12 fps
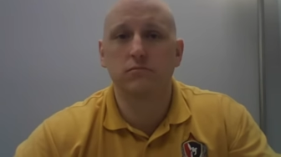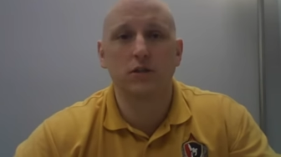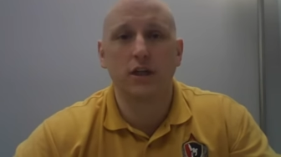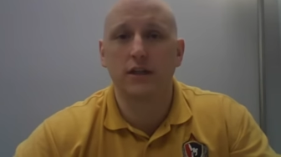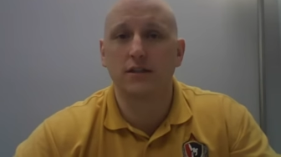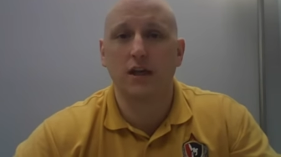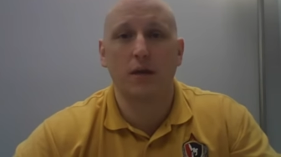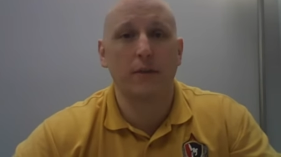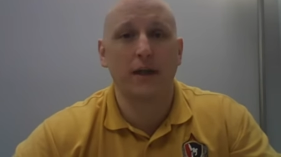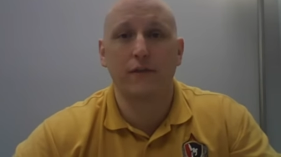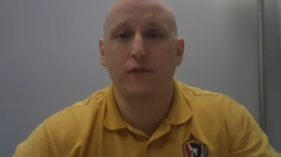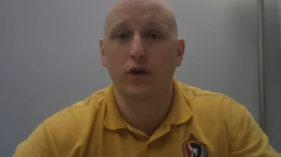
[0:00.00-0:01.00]
you need to stop
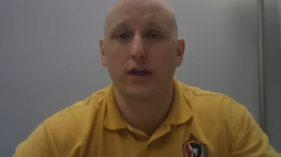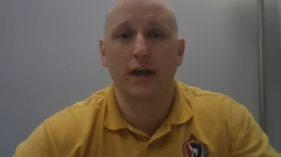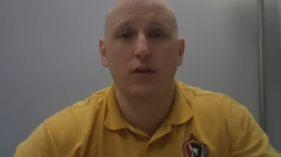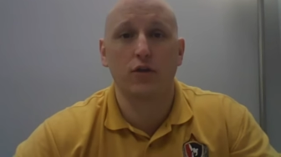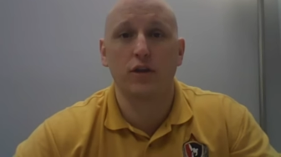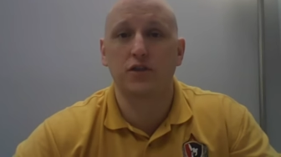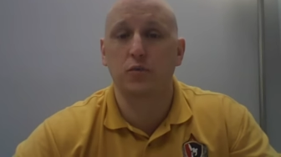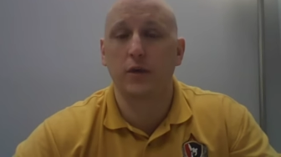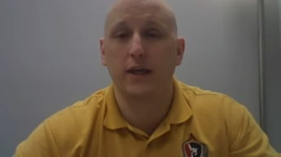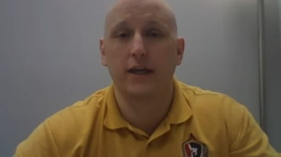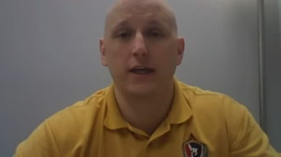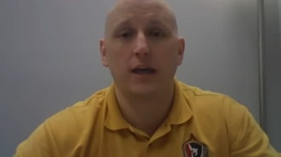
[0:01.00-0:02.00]
by the front counter this
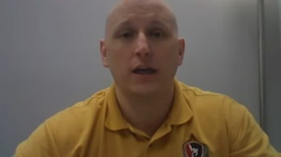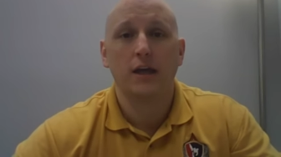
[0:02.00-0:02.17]
week